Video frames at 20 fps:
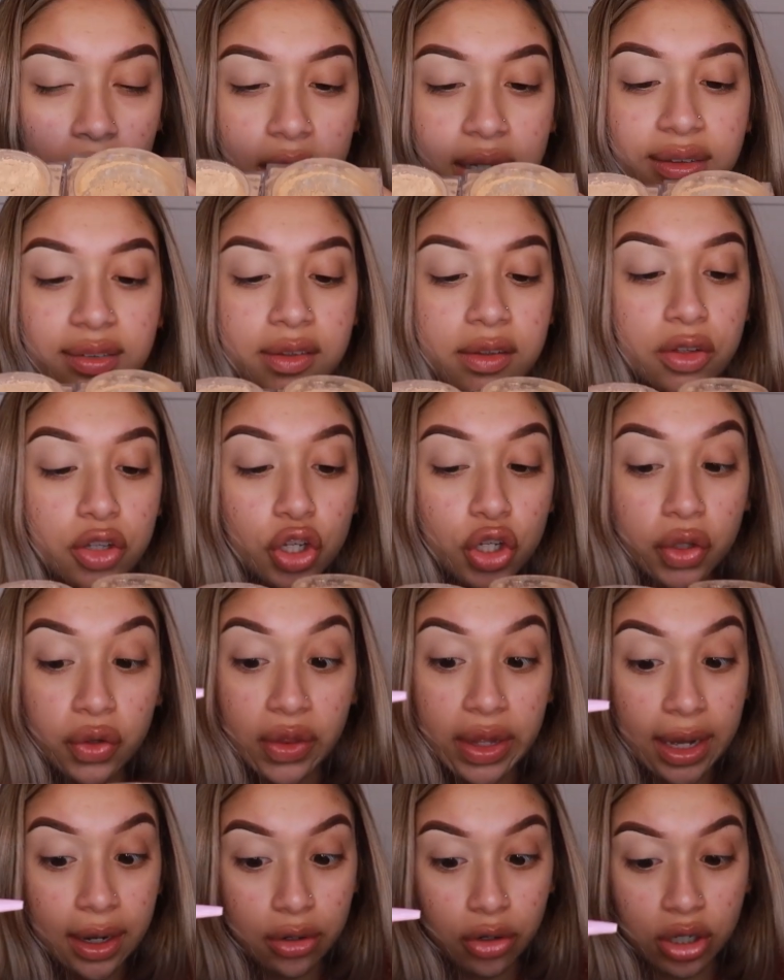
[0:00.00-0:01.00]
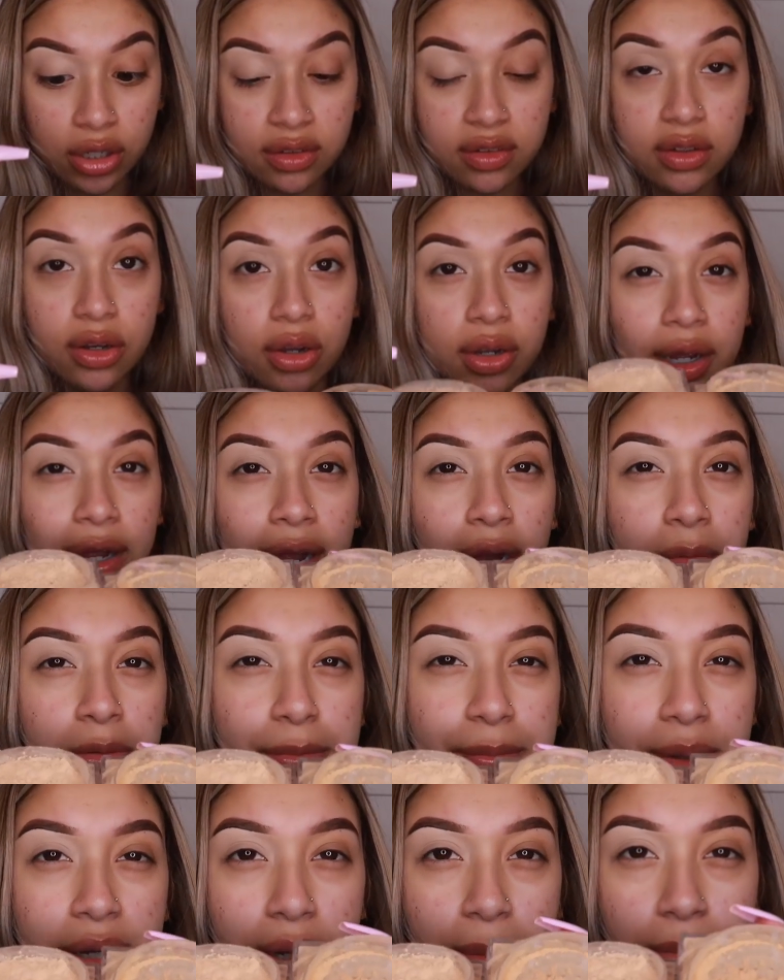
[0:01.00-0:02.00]
It doesn't look that crazy on
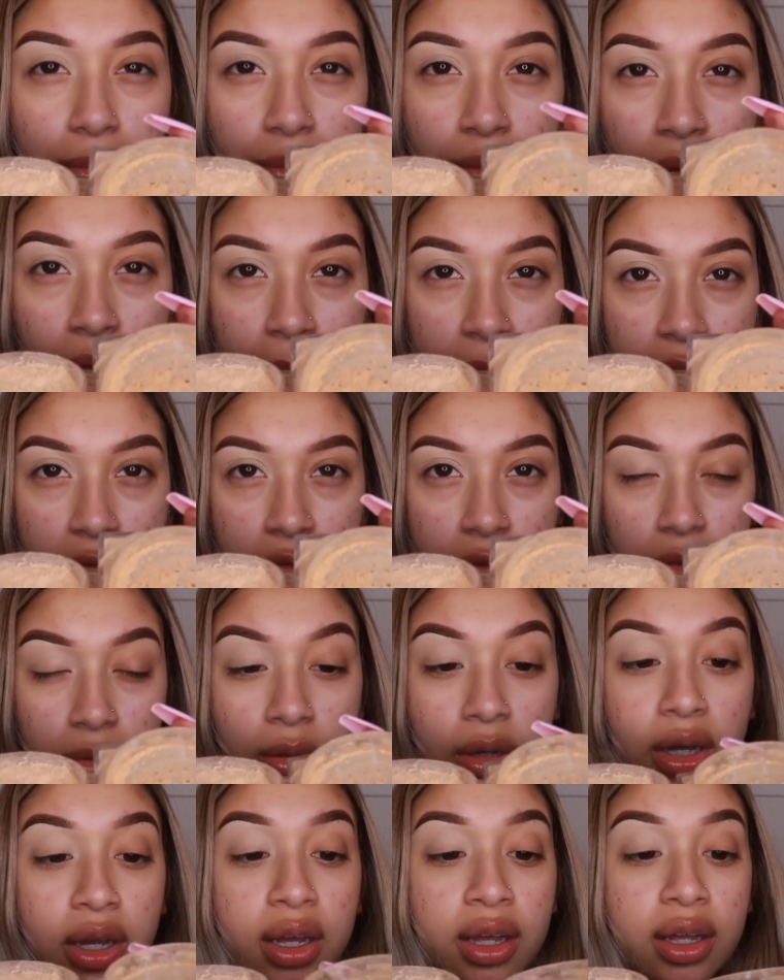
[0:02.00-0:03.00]
camera, but I promise you